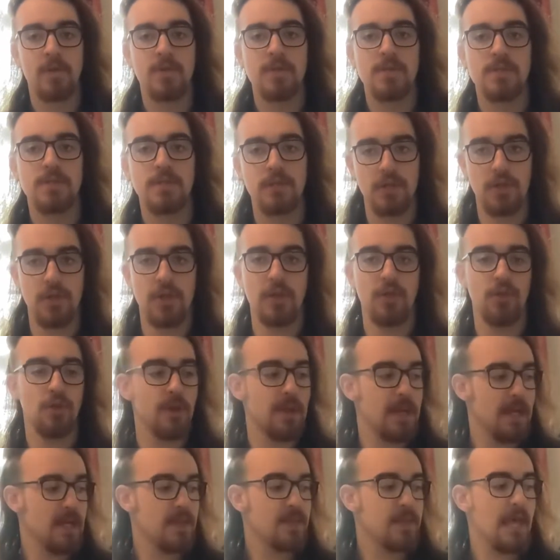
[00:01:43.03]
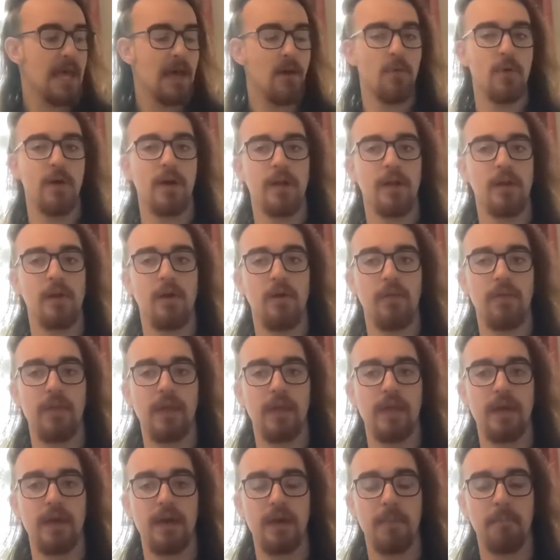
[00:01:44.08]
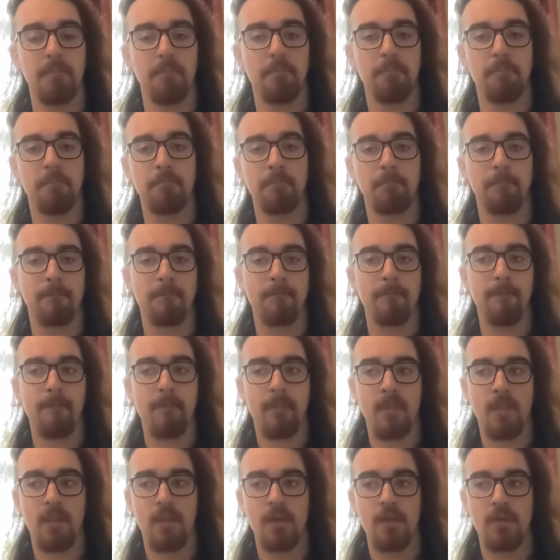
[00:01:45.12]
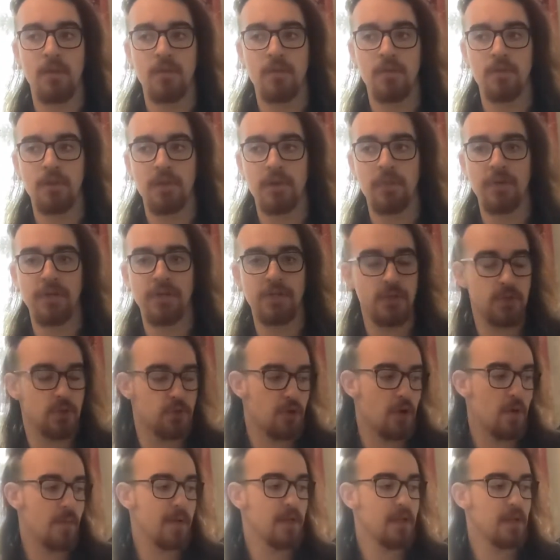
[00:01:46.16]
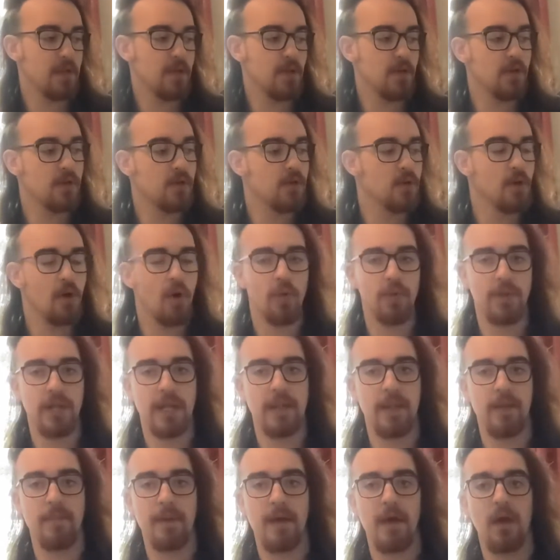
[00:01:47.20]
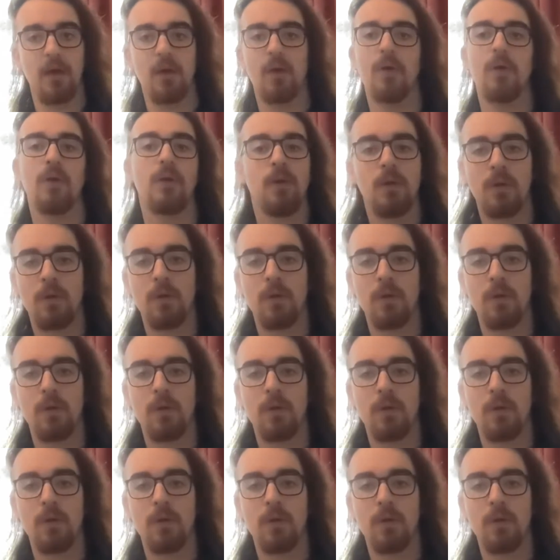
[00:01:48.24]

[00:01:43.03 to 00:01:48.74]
so you hit that one on the, so when you strum it, you hold down that power chord,